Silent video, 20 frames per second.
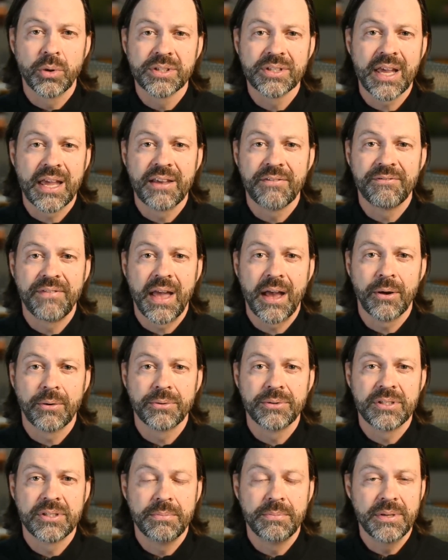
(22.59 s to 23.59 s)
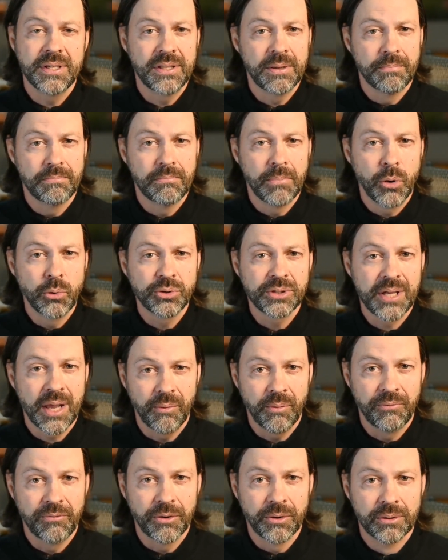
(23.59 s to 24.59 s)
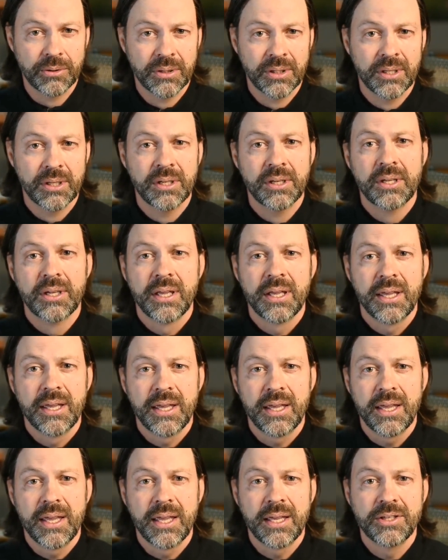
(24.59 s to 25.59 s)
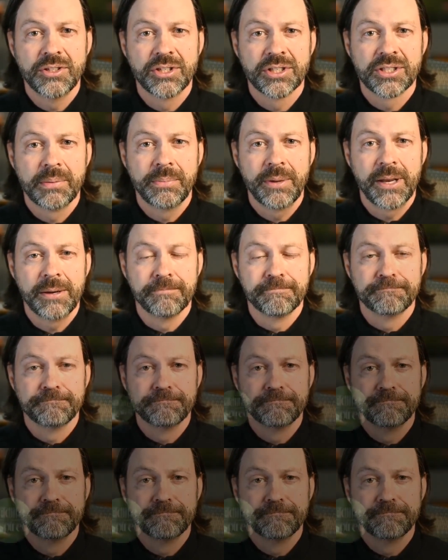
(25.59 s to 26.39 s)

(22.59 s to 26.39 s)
ones I have found to be the most helpful in just a minute.